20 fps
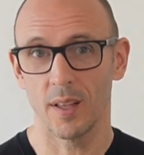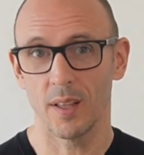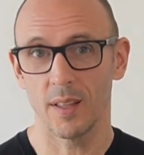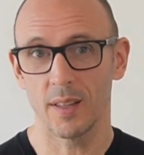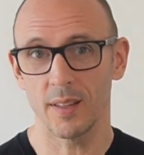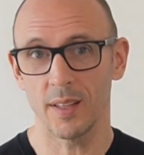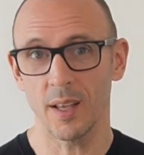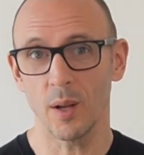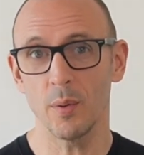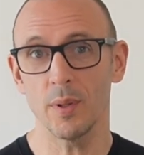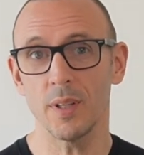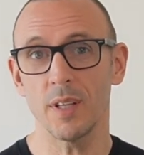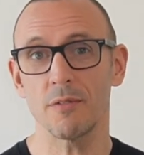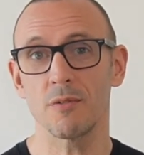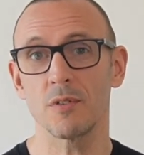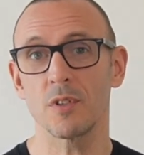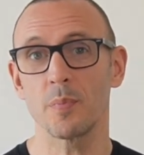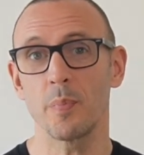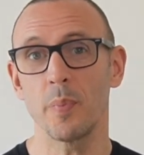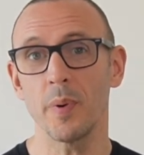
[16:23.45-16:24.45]
The only
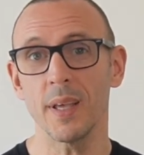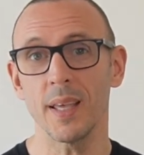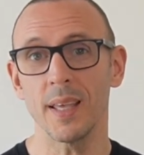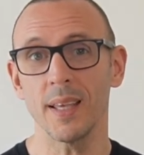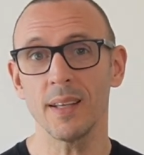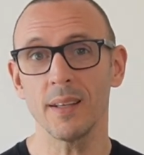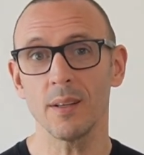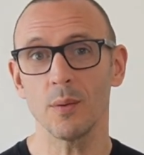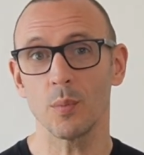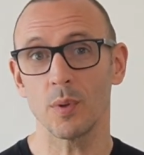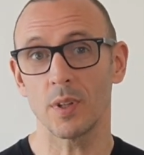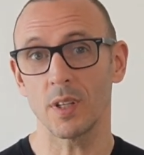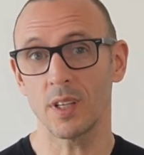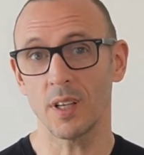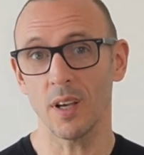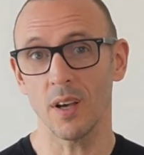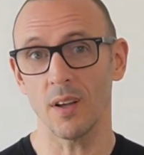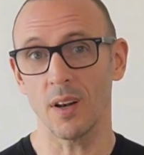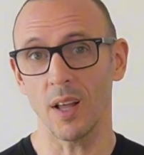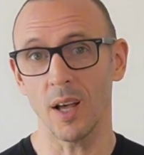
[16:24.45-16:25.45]
difference being, with the
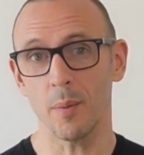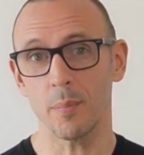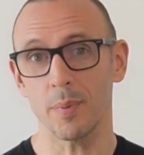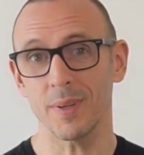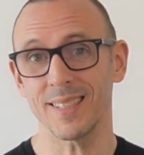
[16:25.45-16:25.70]
curl up,